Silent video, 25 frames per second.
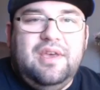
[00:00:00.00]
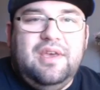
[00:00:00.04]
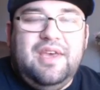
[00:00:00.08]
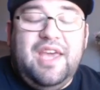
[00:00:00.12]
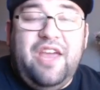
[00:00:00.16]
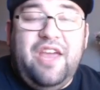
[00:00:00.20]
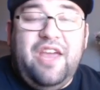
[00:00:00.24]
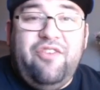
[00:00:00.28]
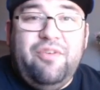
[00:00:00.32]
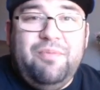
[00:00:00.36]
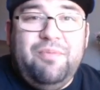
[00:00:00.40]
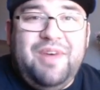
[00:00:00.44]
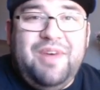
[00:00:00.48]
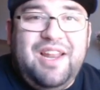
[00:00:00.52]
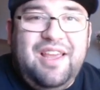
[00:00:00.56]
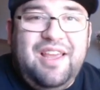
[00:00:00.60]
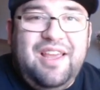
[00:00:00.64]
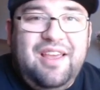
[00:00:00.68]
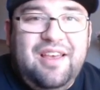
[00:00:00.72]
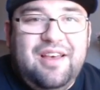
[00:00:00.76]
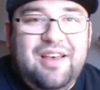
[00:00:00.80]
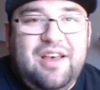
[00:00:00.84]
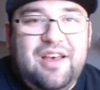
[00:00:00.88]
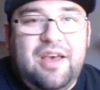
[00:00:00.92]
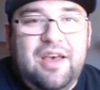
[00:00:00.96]
Hey
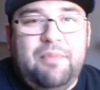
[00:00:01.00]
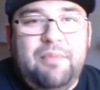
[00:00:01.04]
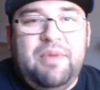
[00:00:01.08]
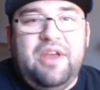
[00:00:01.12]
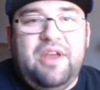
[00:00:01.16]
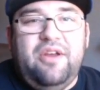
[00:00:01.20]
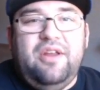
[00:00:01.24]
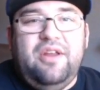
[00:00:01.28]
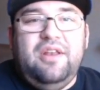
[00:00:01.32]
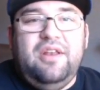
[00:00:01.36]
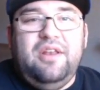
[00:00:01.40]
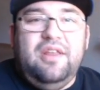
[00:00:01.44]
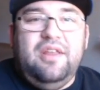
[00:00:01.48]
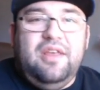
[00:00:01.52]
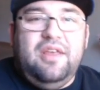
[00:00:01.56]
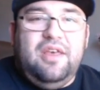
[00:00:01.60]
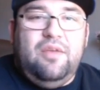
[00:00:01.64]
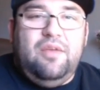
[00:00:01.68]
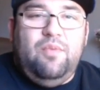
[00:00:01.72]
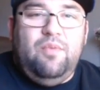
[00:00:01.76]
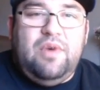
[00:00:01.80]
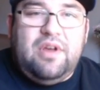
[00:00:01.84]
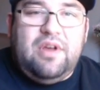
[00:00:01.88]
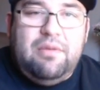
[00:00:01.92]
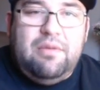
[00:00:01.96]
everybody, I'm Aaron,
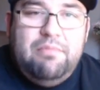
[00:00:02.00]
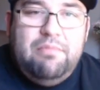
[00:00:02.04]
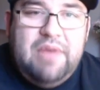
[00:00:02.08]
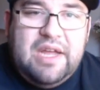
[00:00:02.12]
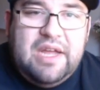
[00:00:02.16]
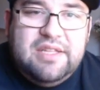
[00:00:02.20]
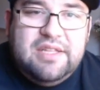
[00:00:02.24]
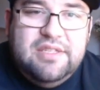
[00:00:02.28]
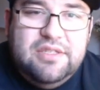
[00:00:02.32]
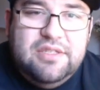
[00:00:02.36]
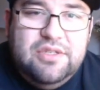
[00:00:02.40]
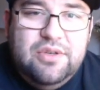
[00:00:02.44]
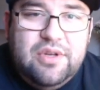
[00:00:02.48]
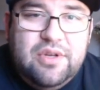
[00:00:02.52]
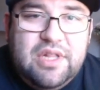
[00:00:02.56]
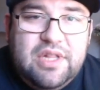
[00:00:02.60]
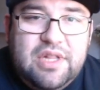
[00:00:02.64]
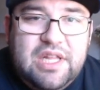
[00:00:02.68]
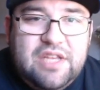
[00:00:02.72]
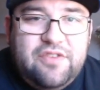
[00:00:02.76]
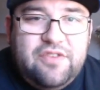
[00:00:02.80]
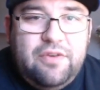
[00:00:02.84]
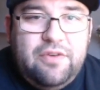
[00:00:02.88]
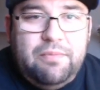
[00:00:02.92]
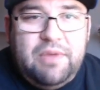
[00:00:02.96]
and welcome back to 2
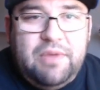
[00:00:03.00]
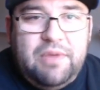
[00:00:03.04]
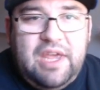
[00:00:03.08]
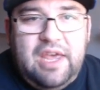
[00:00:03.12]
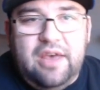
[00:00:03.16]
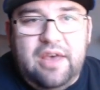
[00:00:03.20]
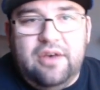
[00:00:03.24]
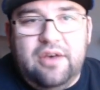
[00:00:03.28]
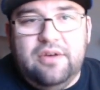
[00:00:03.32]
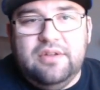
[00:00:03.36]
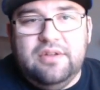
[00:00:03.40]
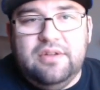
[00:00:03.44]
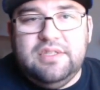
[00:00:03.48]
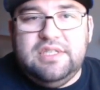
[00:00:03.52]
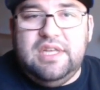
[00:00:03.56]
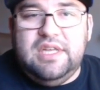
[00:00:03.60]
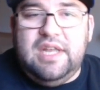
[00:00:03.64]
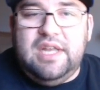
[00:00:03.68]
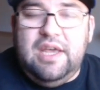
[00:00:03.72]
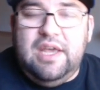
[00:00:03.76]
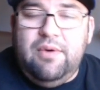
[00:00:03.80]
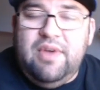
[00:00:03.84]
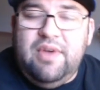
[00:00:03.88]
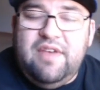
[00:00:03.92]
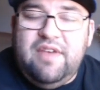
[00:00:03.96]
Clicks from KO.
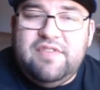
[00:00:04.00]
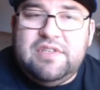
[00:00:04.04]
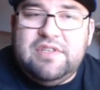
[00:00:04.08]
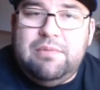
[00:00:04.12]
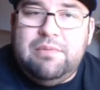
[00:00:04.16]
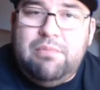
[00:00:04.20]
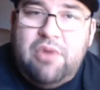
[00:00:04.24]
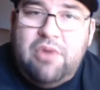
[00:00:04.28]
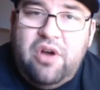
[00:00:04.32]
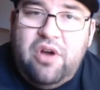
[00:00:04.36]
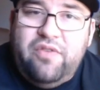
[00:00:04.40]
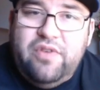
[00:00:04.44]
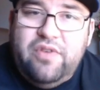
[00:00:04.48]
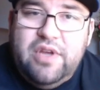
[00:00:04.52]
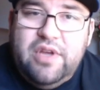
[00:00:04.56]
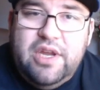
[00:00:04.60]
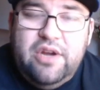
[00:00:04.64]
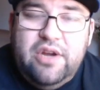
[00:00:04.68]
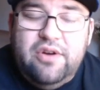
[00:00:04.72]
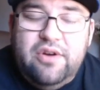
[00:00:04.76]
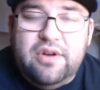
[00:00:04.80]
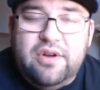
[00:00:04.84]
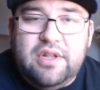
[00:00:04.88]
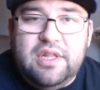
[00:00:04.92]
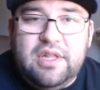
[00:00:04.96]
Today we have some Marvel
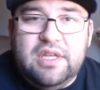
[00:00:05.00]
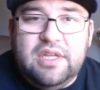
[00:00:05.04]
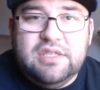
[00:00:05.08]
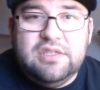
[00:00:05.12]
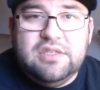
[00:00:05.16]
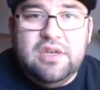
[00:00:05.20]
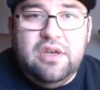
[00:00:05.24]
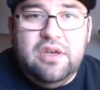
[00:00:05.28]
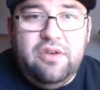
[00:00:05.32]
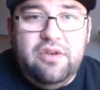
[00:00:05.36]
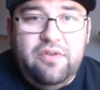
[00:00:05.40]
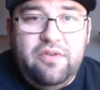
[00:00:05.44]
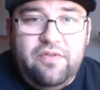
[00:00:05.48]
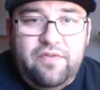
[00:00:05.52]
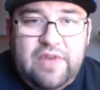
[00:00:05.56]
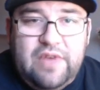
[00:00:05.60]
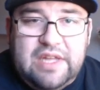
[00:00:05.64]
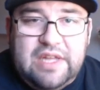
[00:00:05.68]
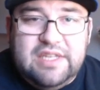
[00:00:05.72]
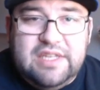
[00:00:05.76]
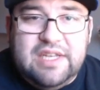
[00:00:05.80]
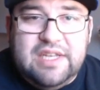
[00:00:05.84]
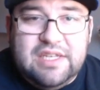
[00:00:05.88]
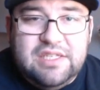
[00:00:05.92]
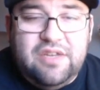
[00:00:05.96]
Heroclix
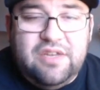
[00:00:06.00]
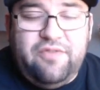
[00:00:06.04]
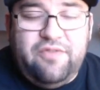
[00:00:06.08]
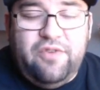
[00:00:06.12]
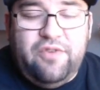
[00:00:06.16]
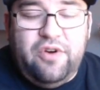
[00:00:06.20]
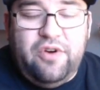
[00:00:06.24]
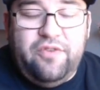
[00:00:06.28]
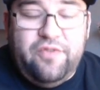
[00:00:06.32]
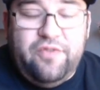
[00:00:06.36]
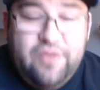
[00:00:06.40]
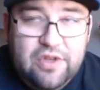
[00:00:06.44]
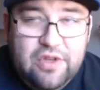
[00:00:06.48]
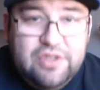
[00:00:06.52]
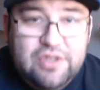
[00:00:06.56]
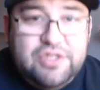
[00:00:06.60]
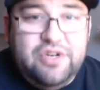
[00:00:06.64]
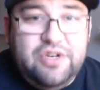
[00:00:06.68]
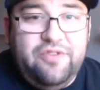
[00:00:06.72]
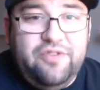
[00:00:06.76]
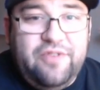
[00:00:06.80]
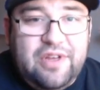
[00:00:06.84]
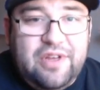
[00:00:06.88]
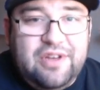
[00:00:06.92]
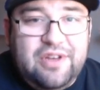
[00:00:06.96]
Fantastic Four
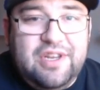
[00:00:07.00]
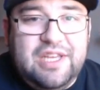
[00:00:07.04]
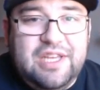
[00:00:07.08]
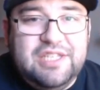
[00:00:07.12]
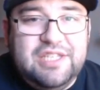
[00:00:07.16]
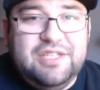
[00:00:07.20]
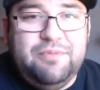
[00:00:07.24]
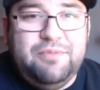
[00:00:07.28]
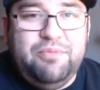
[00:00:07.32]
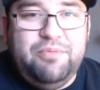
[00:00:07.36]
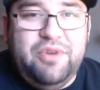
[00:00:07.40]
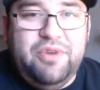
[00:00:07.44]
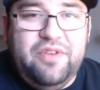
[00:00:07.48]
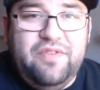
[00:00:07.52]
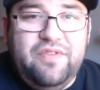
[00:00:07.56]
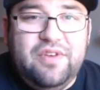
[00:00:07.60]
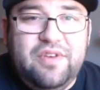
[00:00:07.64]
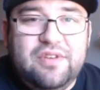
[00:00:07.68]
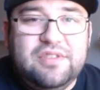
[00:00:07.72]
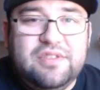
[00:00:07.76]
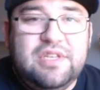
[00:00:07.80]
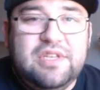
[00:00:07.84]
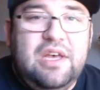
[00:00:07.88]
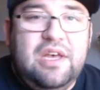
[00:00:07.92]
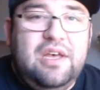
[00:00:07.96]
Future Foundation
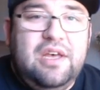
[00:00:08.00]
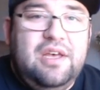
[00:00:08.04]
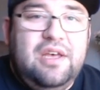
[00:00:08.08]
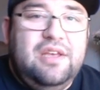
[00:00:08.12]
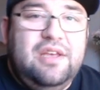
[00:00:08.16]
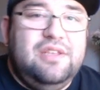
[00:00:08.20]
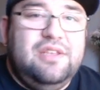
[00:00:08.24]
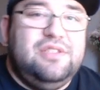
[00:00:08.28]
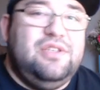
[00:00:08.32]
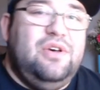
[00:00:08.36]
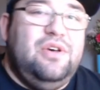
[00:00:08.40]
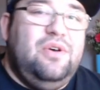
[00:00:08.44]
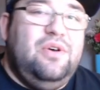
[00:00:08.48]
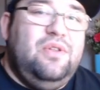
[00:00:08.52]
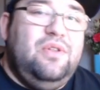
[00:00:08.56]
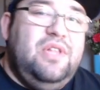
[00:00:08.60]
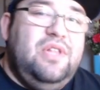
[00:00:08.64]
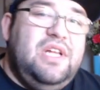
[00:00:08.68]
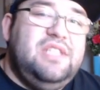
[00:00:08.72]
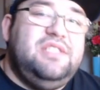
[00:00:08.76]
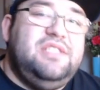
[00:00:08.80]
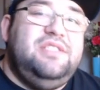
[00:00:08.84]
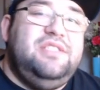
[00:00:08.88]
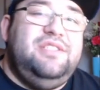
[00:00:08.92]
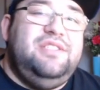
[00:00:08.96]
previews, so
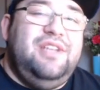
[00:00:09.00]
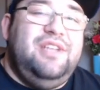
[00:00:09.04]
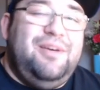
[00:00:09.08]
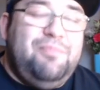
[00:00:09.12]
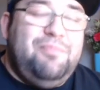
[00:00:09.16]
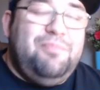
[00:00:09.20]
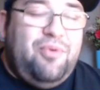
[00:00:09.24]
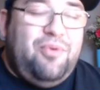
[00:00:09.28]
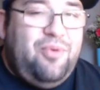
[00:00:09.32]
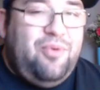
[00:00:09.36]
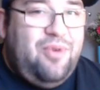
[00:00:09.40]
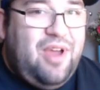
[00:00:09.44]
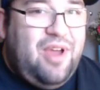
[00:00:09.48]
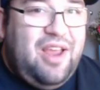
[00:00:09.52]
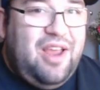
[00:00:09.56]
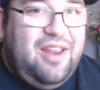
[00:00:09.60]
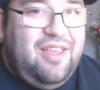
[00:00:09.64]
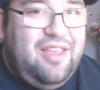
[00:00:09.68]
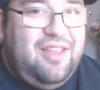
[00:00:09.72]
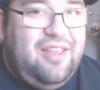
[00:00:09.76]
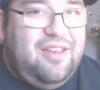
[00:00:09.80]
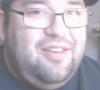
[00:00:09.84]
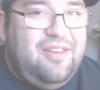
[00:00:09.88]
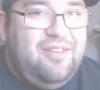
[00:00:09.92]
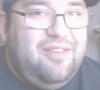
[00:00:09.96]
let's jump right
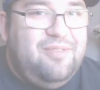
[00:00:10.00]
in.